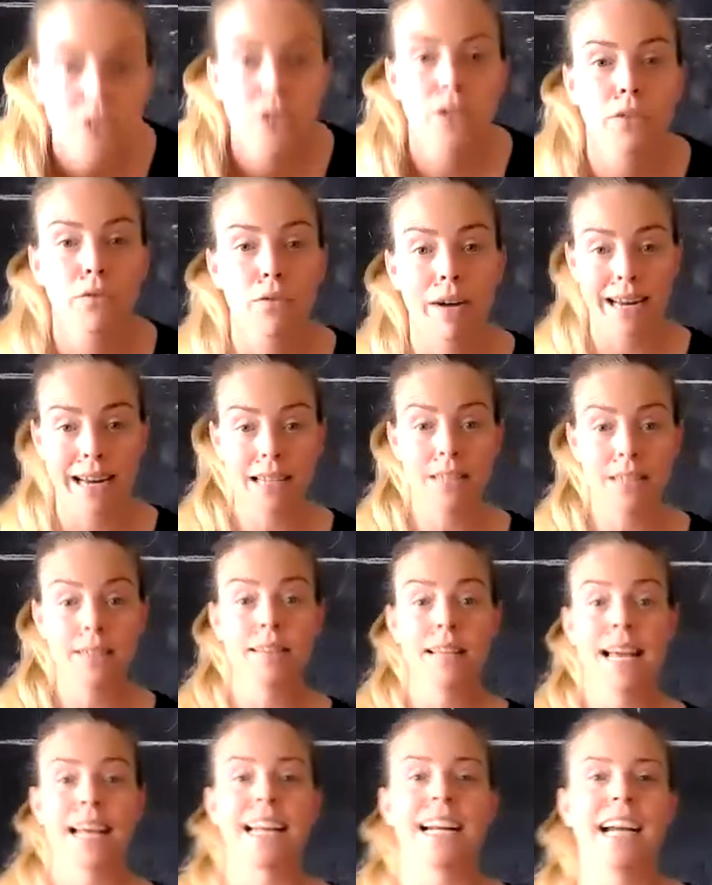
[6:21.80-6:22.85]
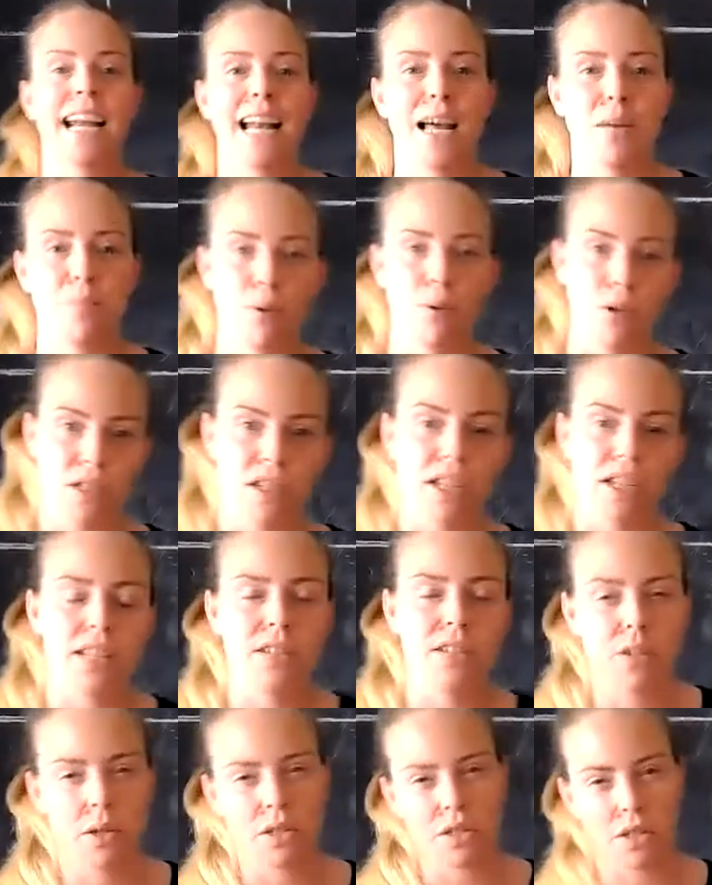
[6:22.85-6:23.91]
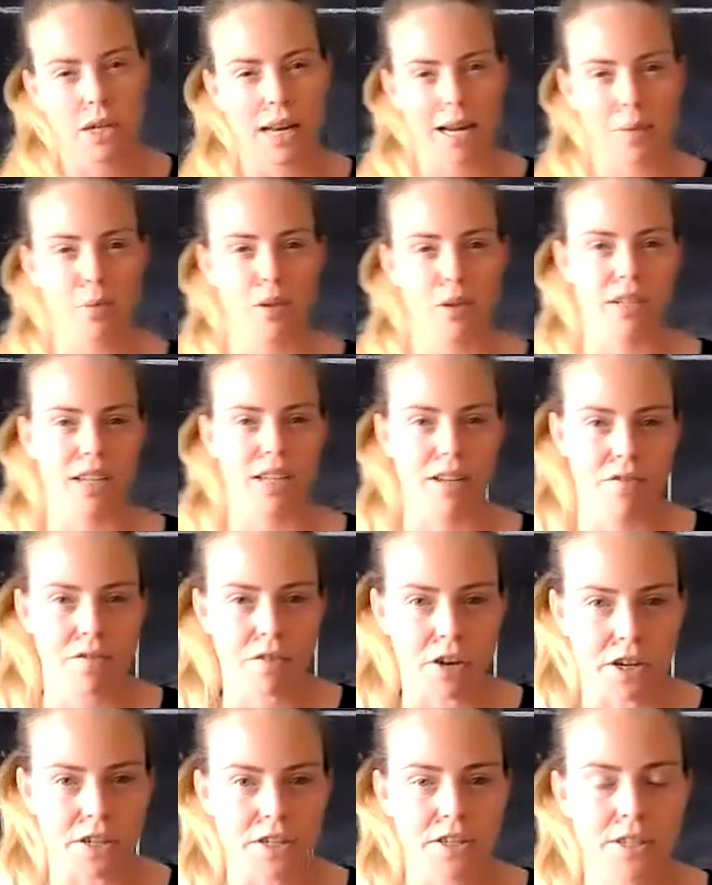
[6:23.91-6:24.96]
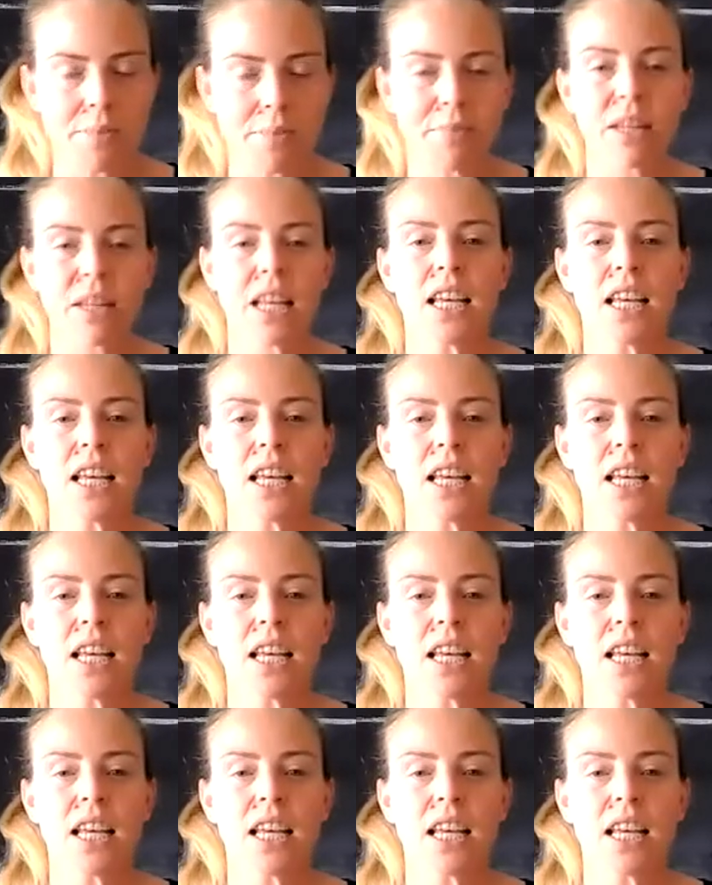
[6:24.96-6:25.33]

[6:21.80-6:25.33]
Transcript: raise and a lat pull down. So I'll do lat pull down first.